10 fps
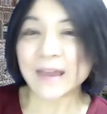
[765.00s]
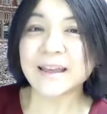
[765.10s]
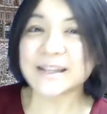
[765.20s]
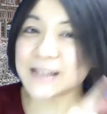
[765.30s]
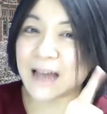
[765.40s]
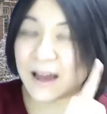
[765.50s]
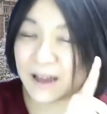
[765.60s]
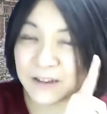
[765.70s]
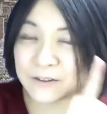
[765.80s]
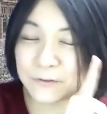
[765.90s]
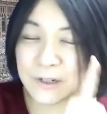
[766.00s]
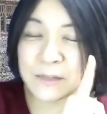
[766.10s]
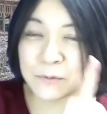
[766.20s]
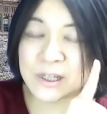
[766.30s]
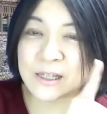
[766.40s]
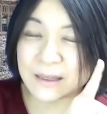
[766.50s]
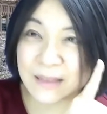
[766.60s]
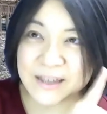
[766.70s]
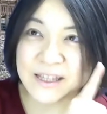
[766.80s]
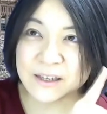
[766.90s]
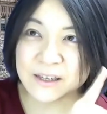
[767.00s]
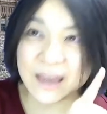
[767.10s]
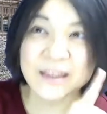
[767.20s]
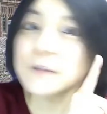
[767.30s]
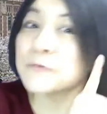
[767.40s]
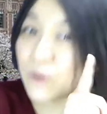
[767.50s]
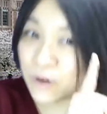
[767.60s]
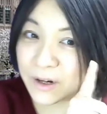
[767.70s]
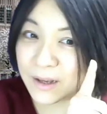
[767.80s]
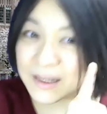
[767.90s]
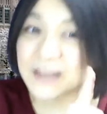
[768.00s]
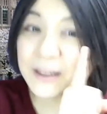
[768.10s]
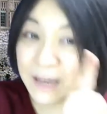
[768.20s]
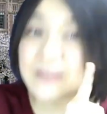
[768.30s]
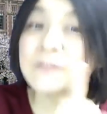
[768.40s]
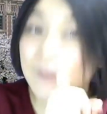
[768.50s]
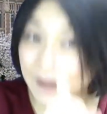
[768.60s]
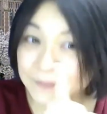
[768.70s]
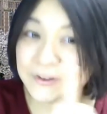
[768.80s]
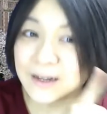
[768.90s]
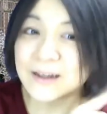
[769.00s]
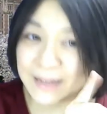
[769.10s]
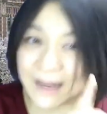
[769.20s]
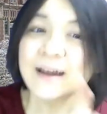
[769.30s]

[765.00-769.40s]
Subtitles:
it's first of all, it's 1984 and 1985. Okay, yeah,